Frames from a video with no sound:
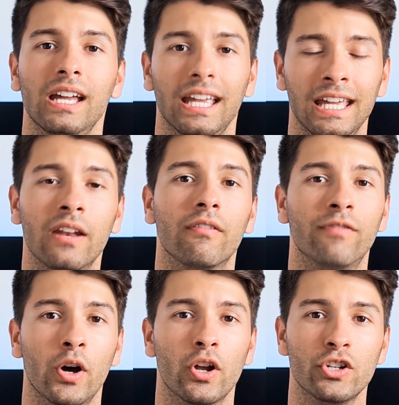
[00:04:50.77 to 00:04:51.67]
in
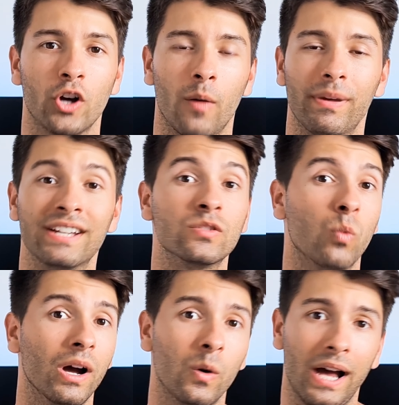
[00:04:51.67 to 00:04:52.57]
Photoshop as
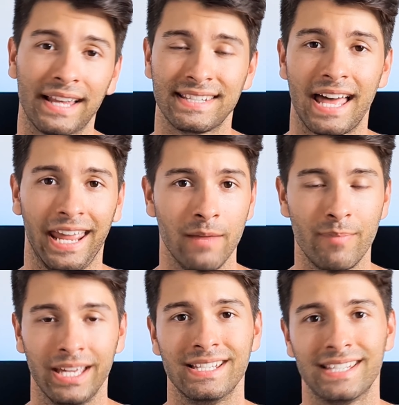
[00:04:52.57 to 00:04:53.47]
well as that
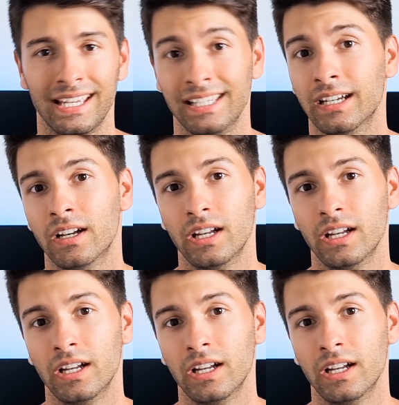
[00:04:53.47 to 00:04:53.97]
NPC